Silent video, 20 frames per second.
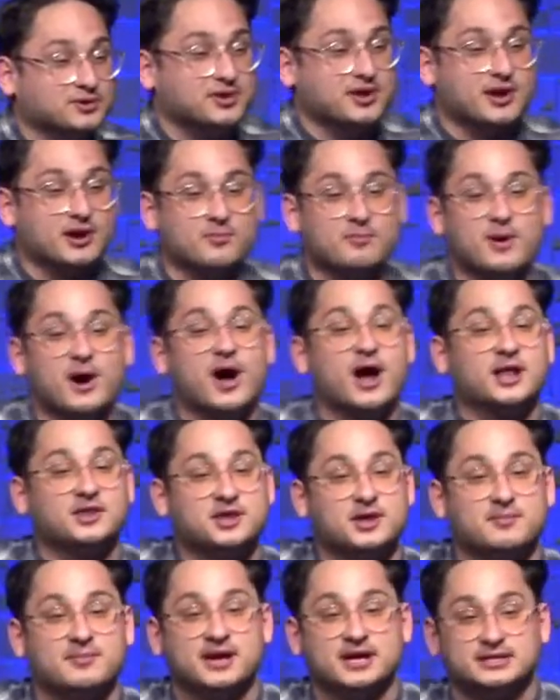their
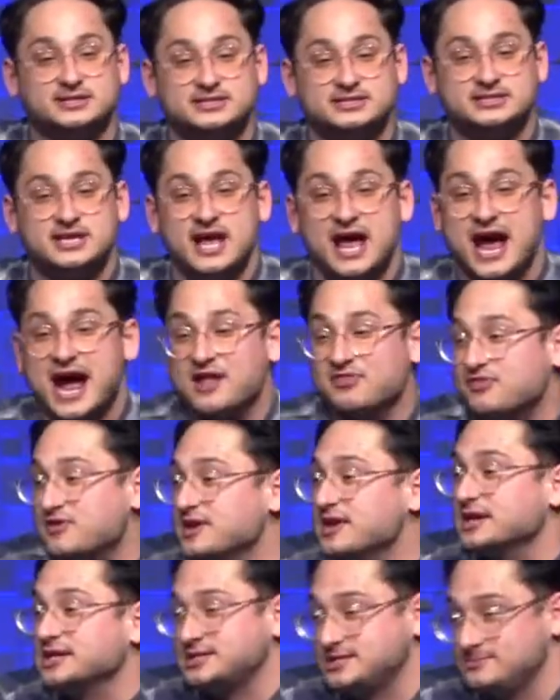monuments at the
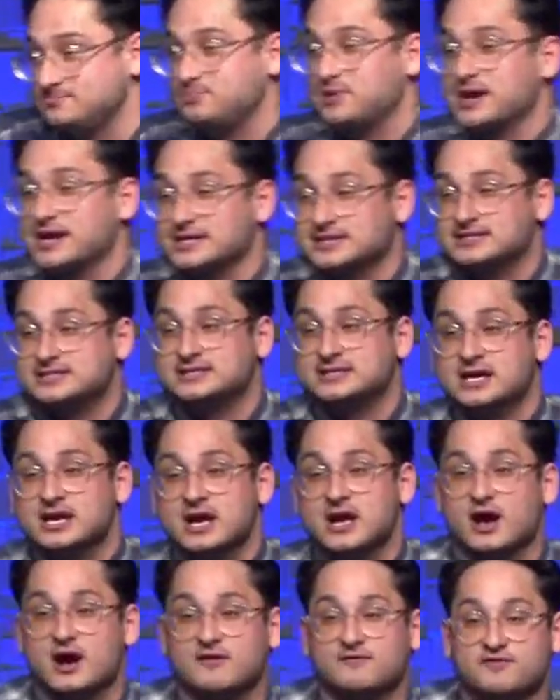expense
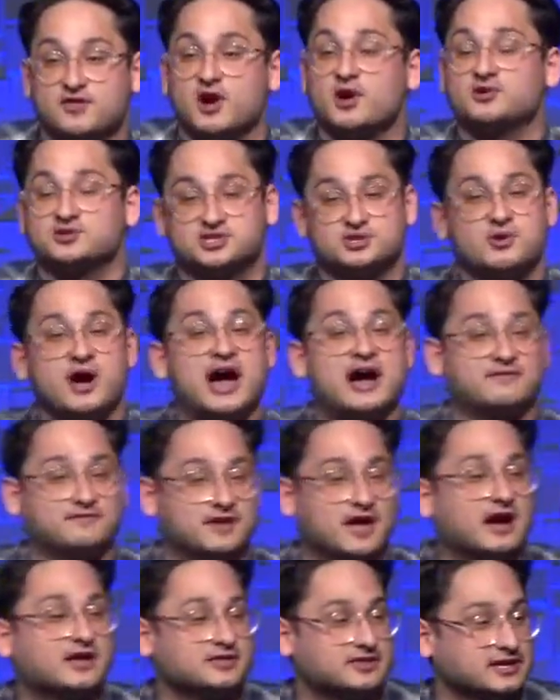of those who have
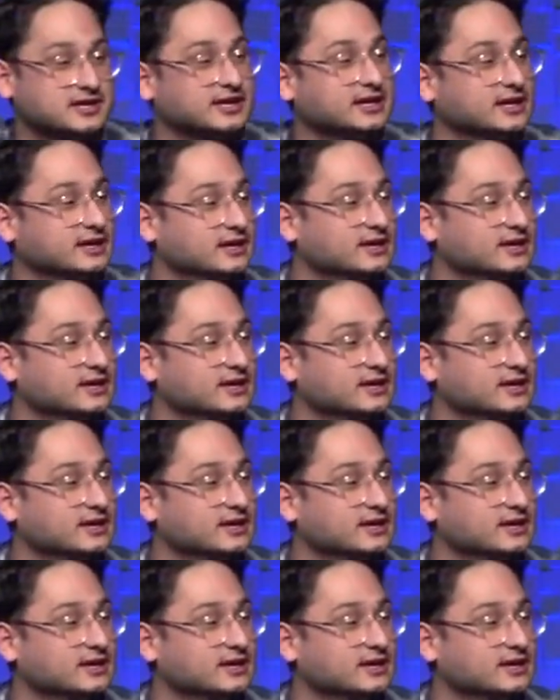nothing.